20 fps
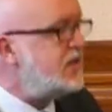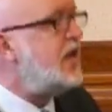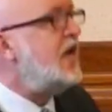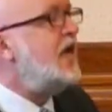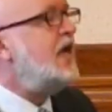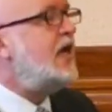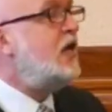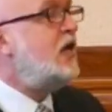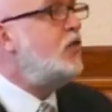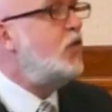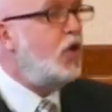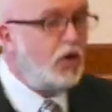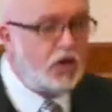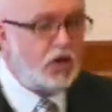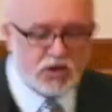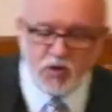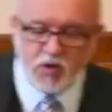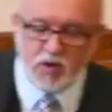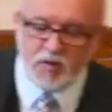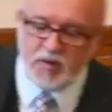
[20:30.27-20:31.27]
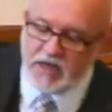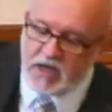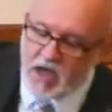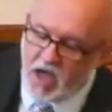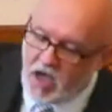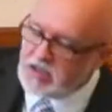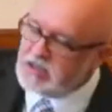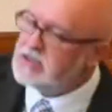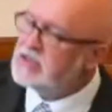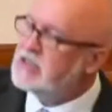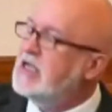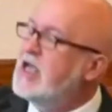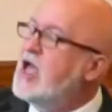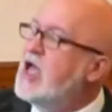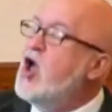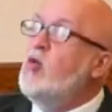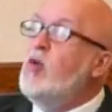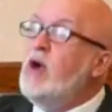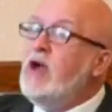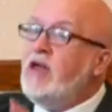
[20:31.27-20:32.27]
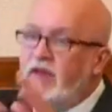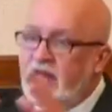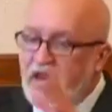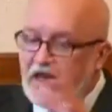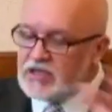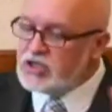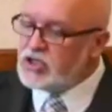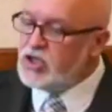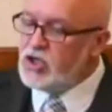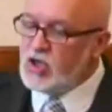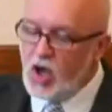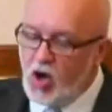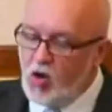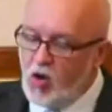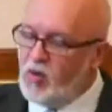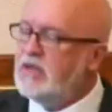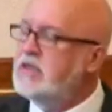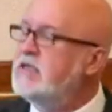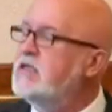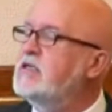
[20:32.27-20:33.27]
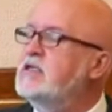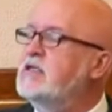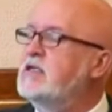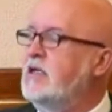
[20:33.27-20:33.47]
He works where we can't see, where there is no one to see.